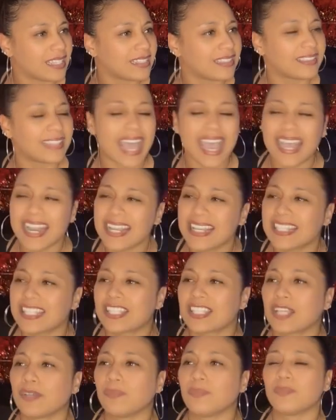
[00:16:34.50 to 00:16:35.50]
That is
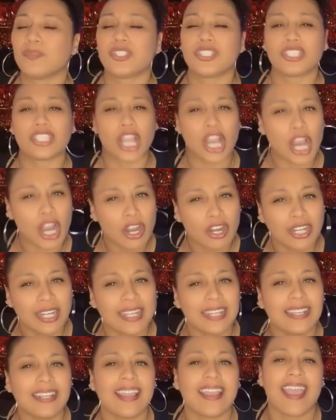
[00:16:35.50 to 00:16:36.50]
some
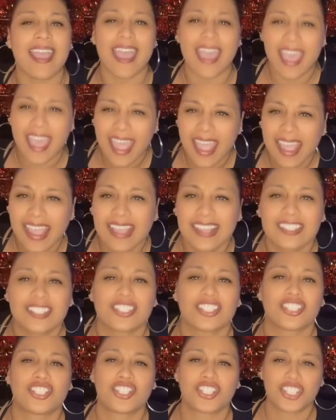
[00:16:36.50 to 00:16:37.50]
dirty
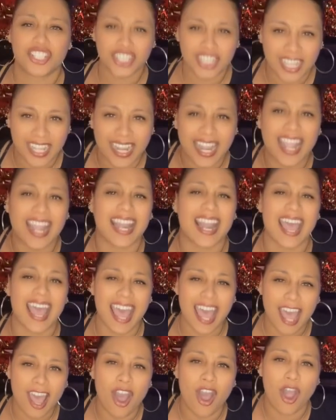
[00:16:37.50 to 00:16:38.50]
ass shit. And
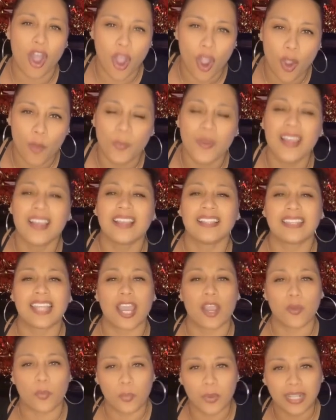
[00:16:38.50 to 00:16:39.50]
I hope
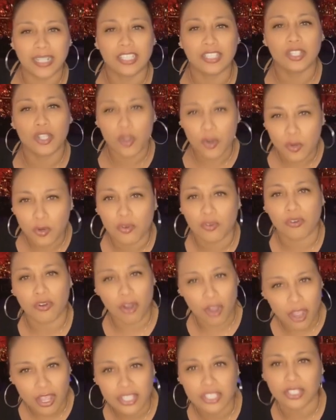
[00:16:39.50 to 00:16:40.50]
that when you
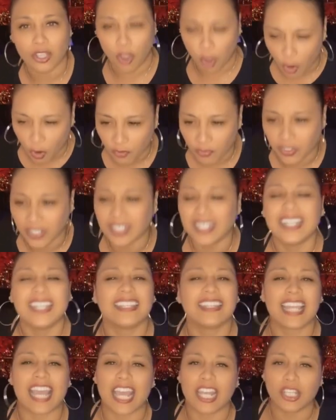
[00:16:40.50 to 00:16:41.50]
cross over
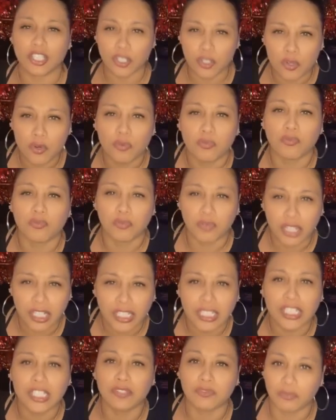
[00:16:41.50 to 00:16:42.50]
that you
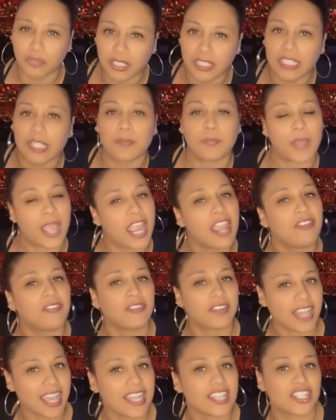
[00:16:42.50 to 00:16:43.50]
really really pay for
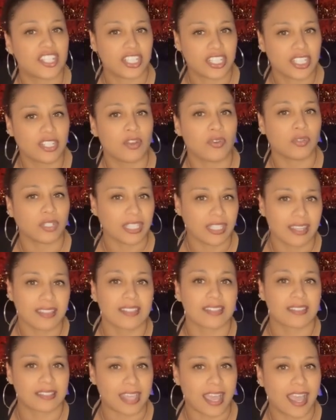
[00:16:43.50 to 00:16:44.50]
that shit on the other
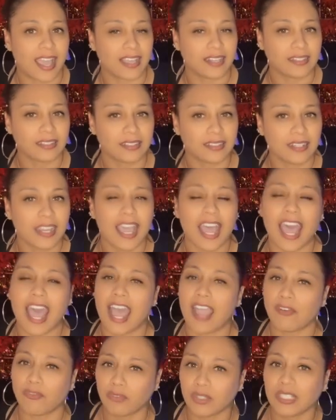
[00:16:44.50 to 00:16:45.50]
side. Woo.
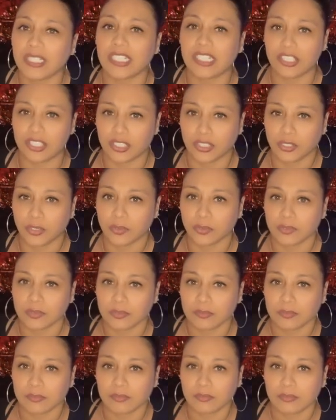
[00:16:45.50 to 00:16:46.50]
I really do.
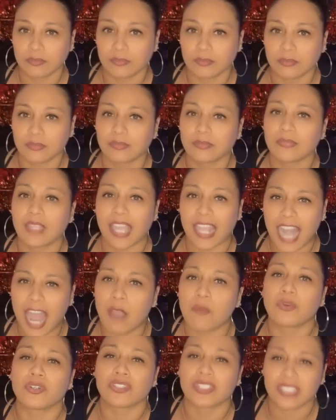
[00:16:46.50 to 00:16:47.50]
And I
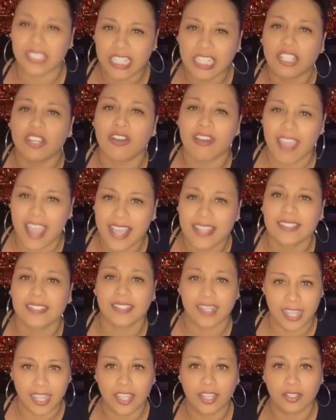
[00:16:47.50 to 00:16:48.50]
will see your ass in
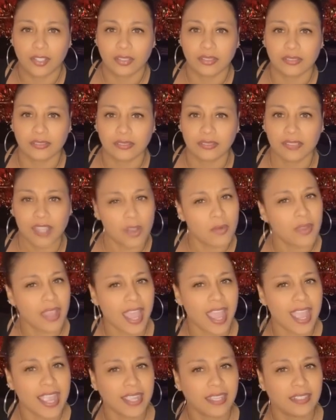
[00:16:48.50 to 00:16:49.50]
hell. Damn.
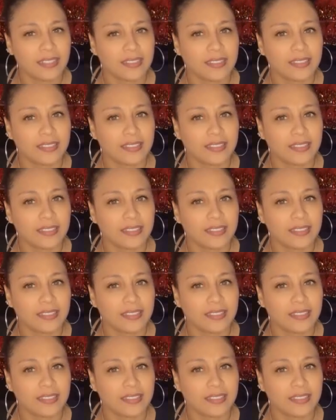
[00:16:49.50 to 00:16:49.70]
Okay.